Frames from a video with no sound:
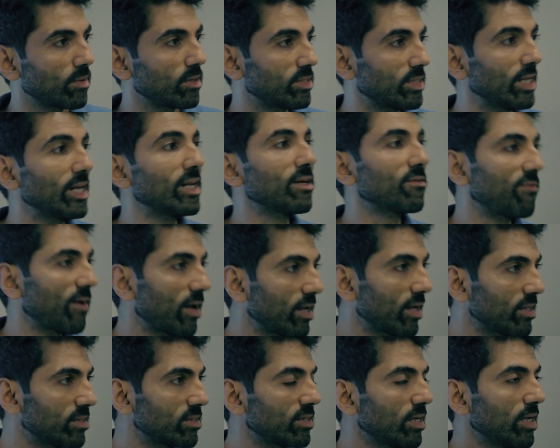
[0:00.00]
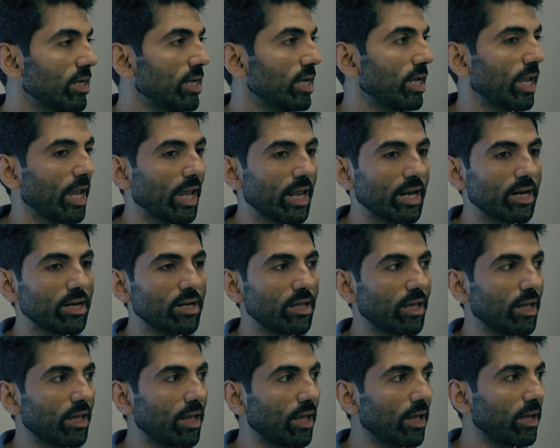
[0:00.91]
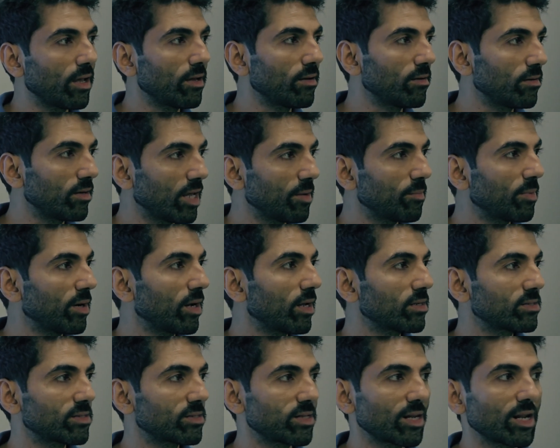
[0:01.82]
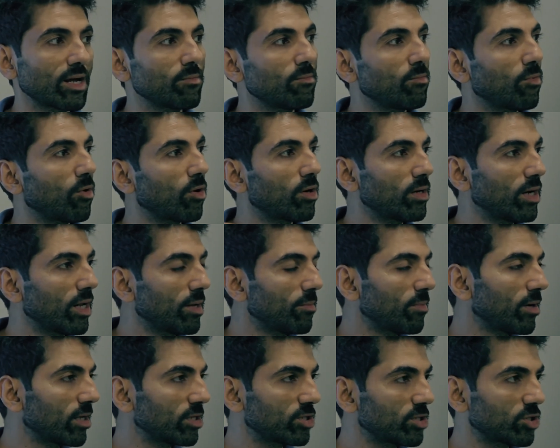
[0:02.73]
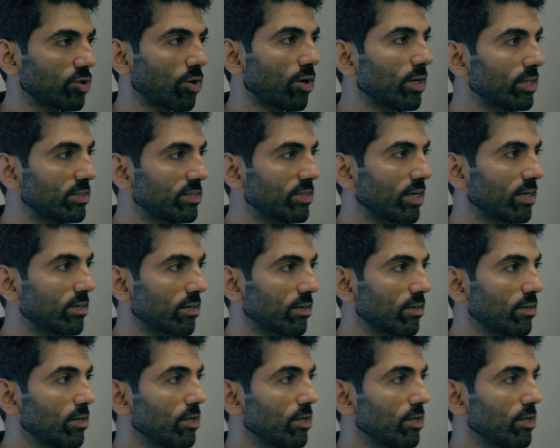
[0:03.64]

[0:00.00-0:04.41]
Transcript: ceiling fans in a neighboring slum or a neighboring chawl, etc.